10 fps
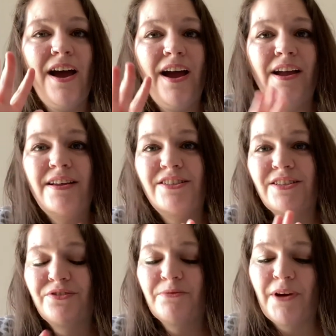it
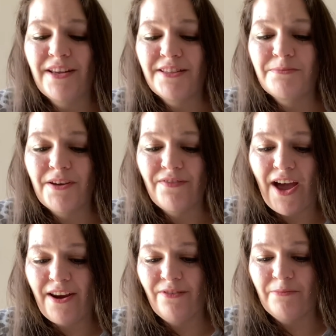just reminds me of
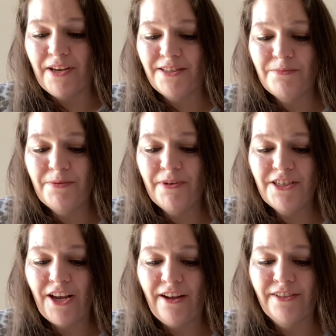that. It reminds me of my
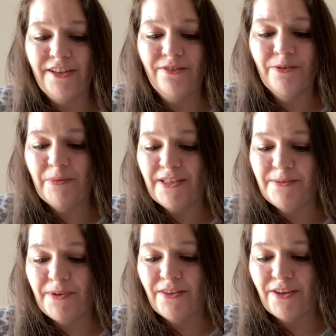childhood. It reminds
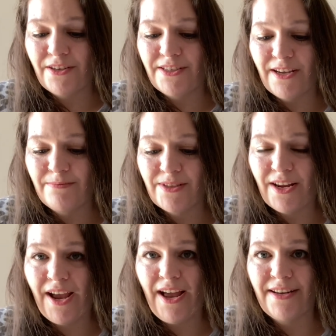me of the good times that
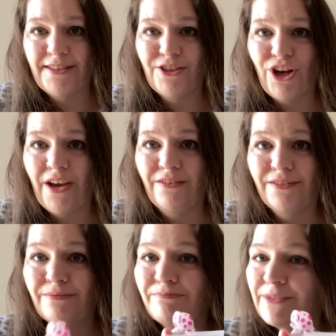I had as a child.
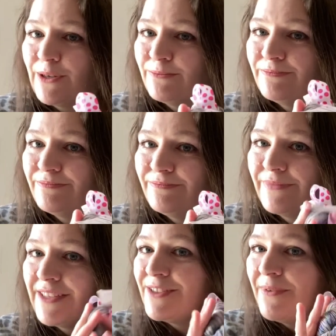So
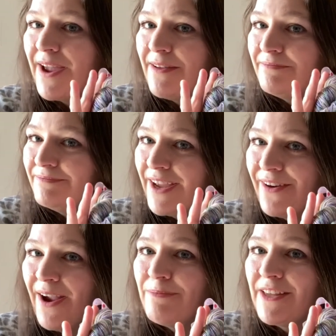that's why I
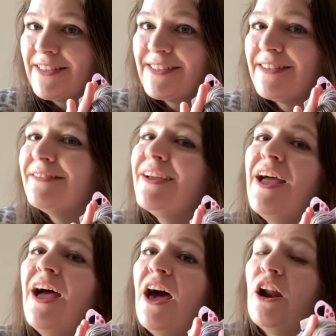grabbed this.
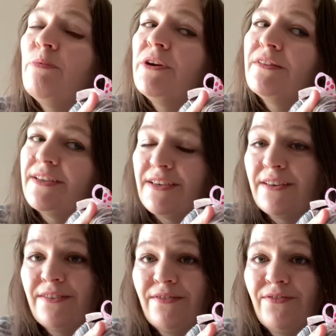And I'll put a link
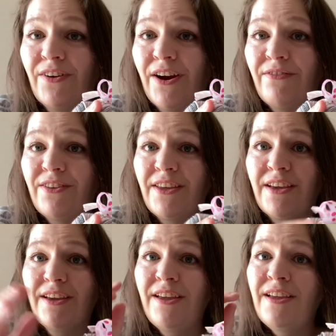for
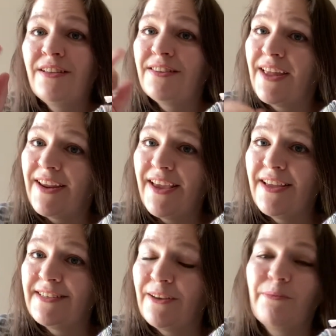everything that I
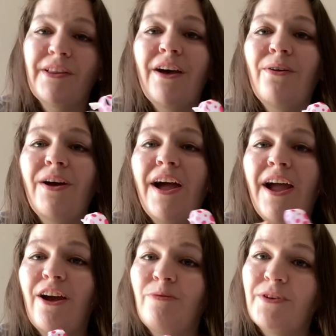can down below.
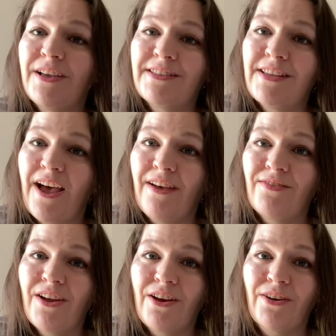I hope you guys
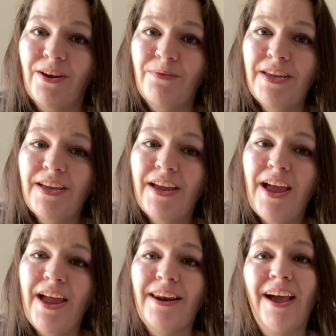have a great week,
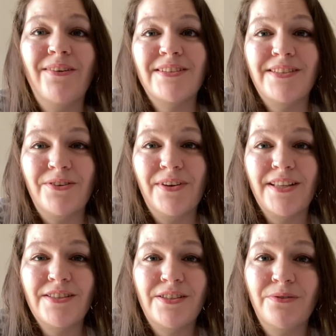and I will see you
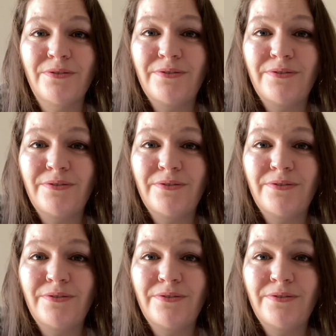again soon.